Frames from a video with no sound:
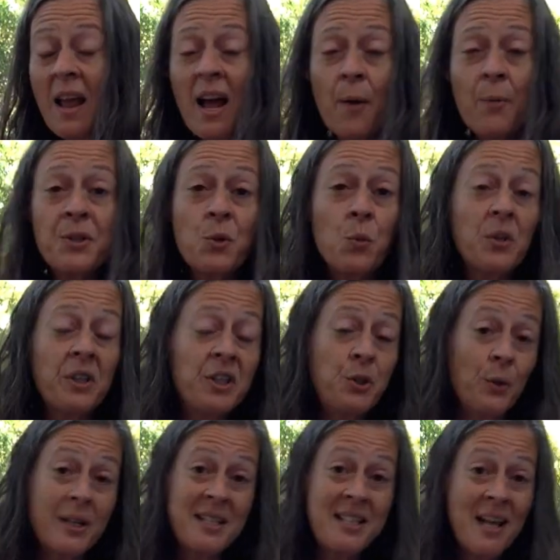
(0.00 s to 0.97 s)
I wasn't willing
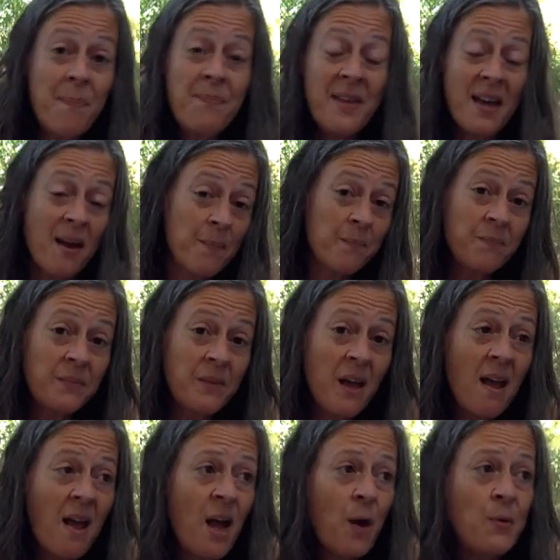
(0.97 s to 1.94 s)
to accept them,
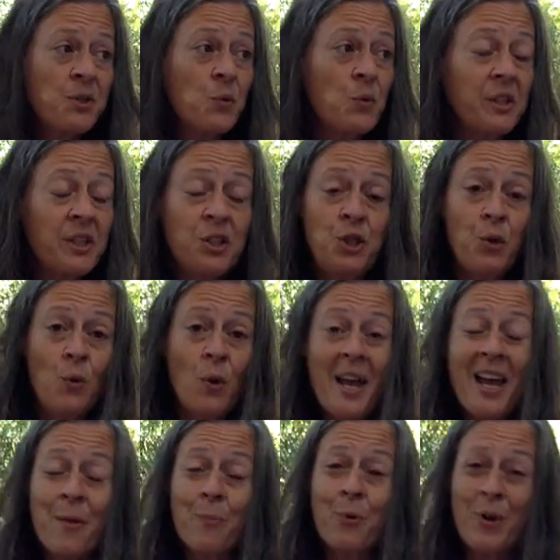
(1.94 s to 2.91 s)
I wasn't willing to
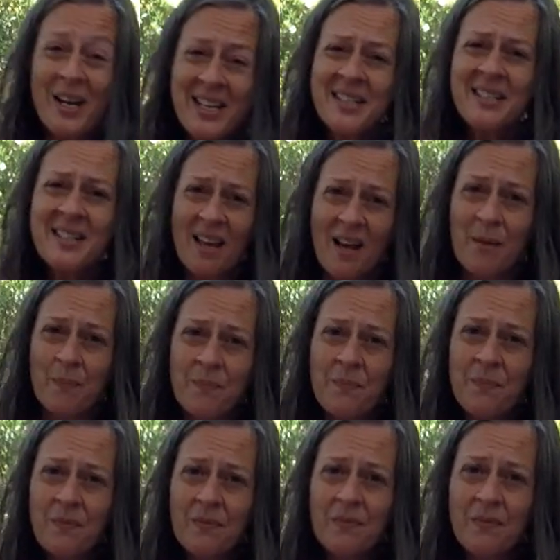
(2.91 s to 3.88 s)
embrace them.
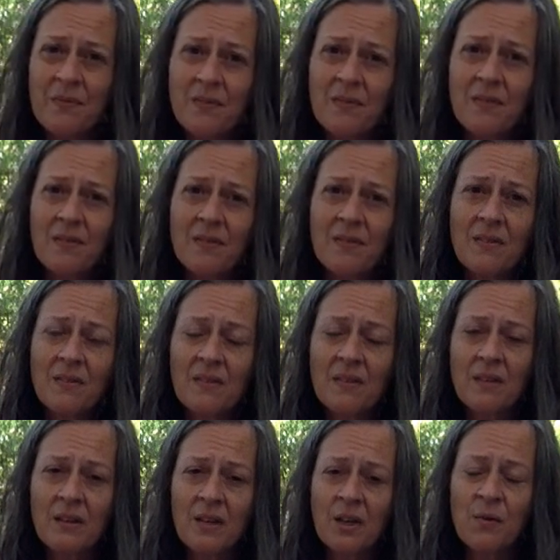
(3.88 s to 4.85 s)

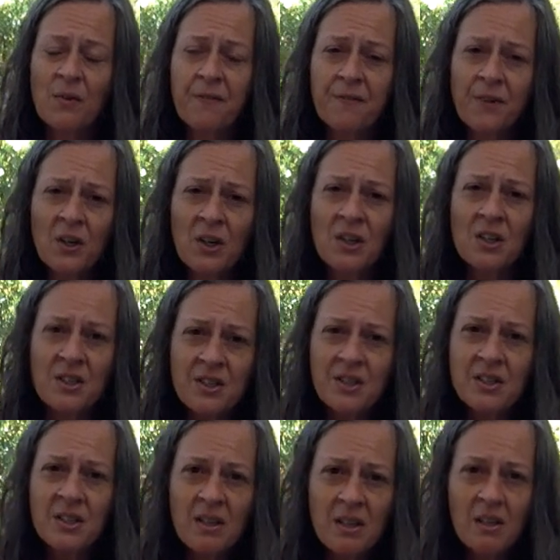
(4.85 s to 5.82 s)
You know, at
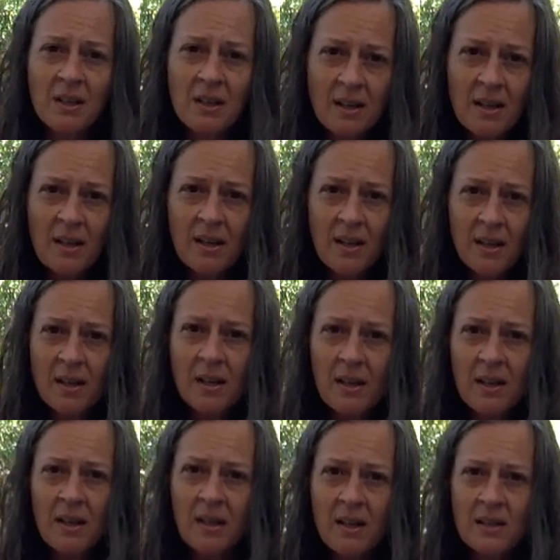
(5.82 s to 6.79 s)
first,
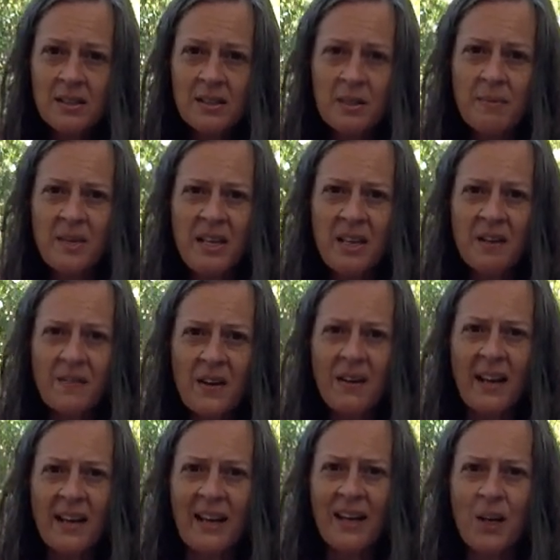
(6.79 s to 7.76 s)
to me, it felt
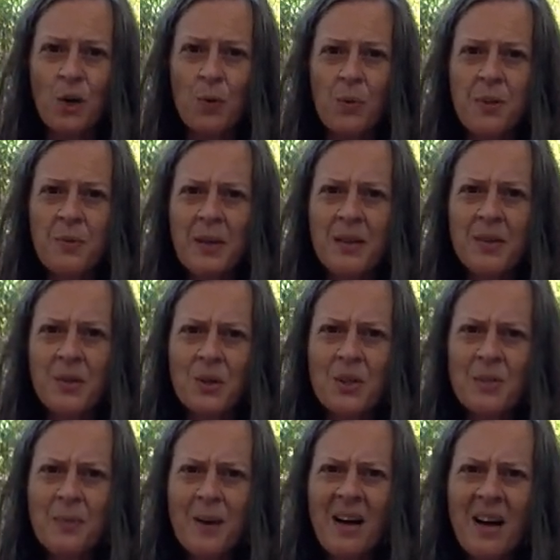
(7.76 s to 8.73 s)
like I opened
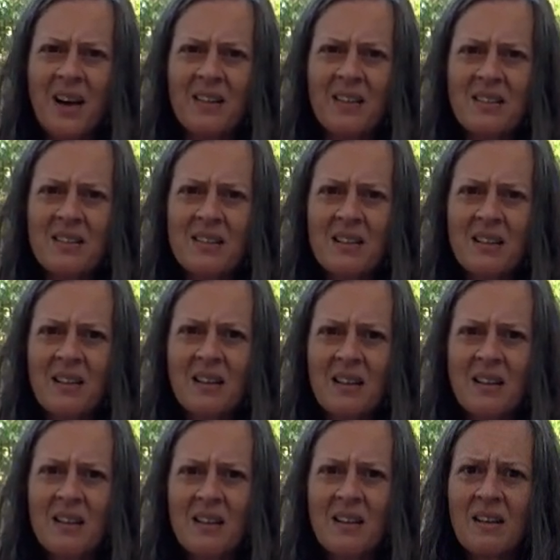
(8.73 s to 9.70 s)
Pandora's box.
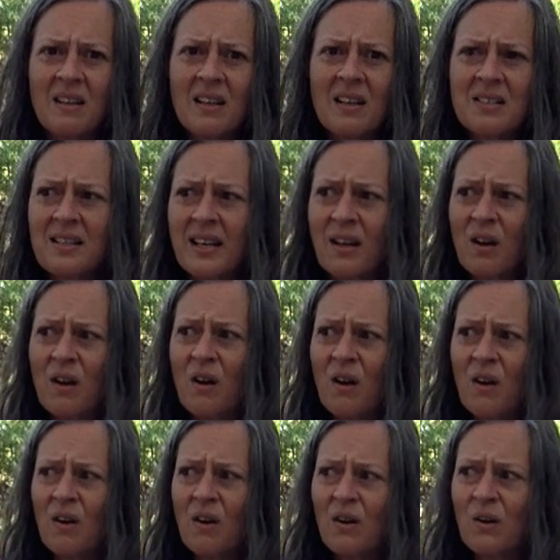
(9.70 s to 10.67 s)
It's like,
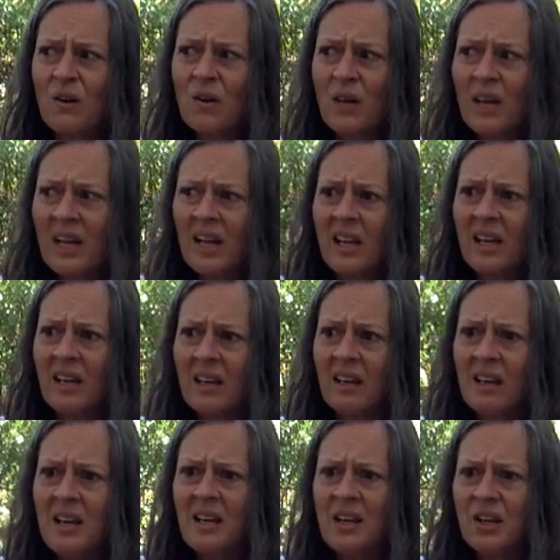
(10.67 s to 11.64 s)
okay,
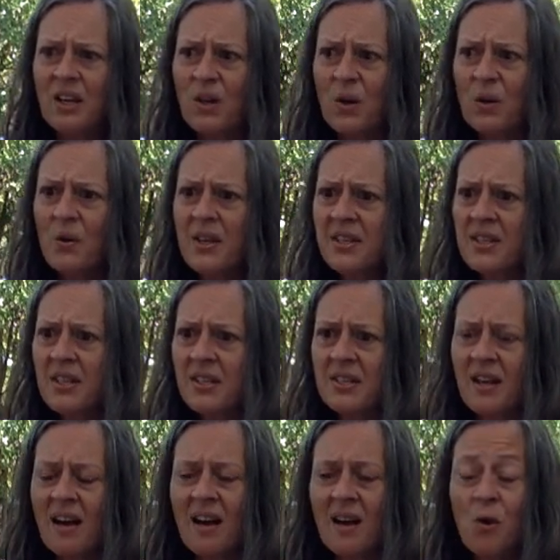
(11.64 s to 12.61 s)
you know, this
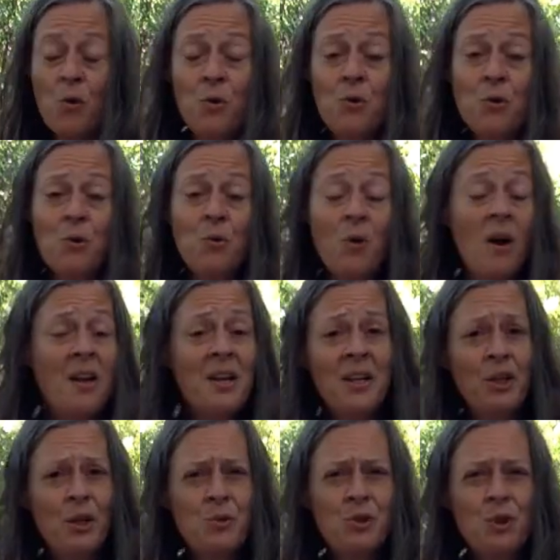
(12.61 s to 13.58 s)
is,
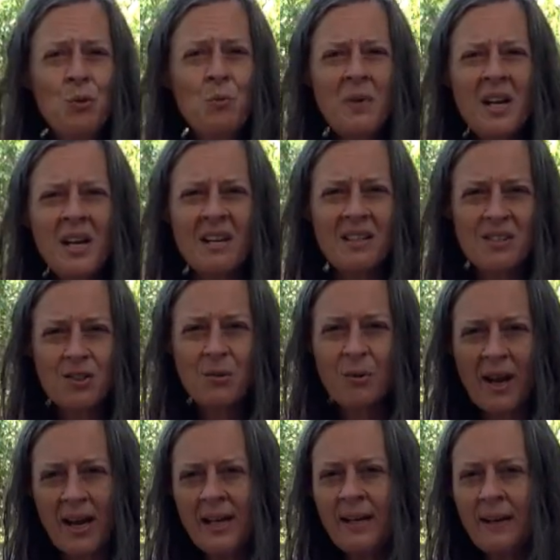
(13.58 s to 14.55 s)
you know, too much,
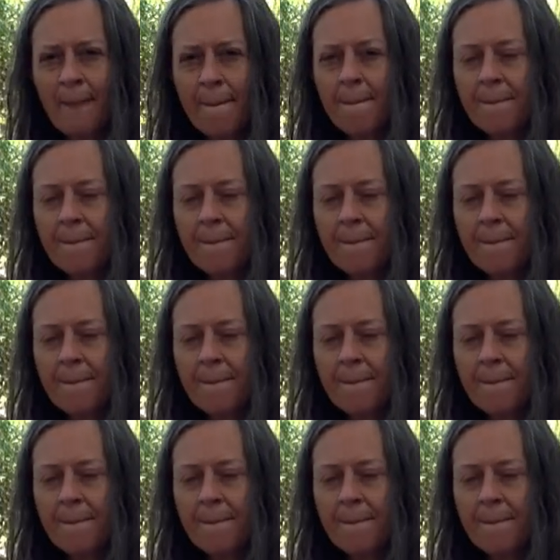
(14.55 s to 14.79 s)
right?